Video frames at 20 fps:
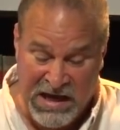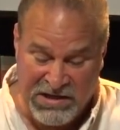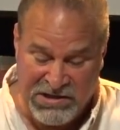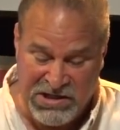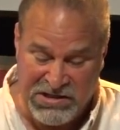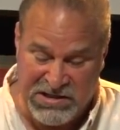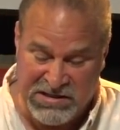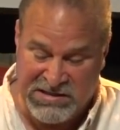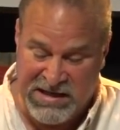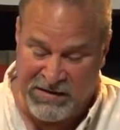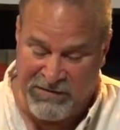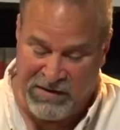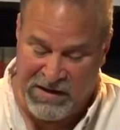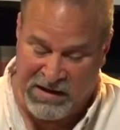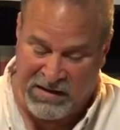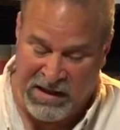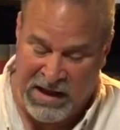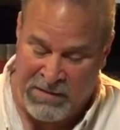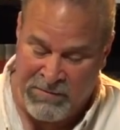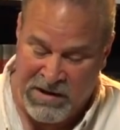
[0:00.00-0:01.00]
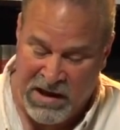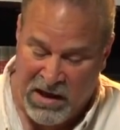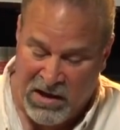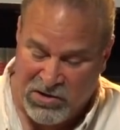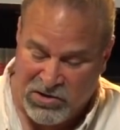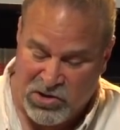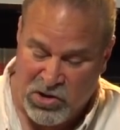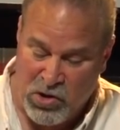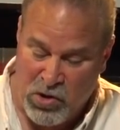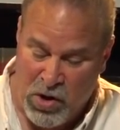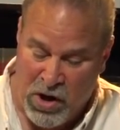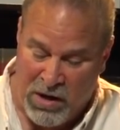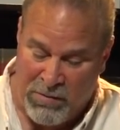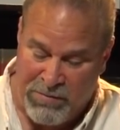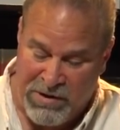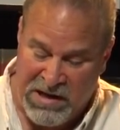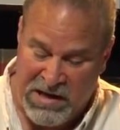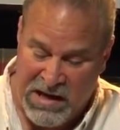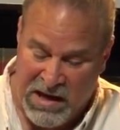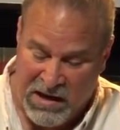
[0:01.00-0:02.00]
Jesus definitely claimed to
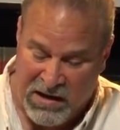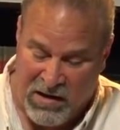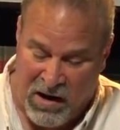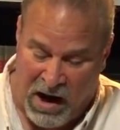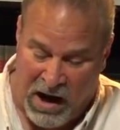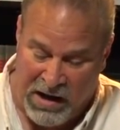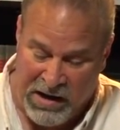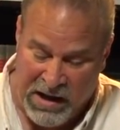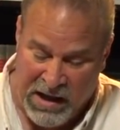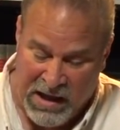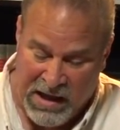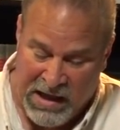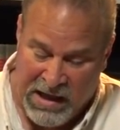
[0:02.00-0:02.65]
be God.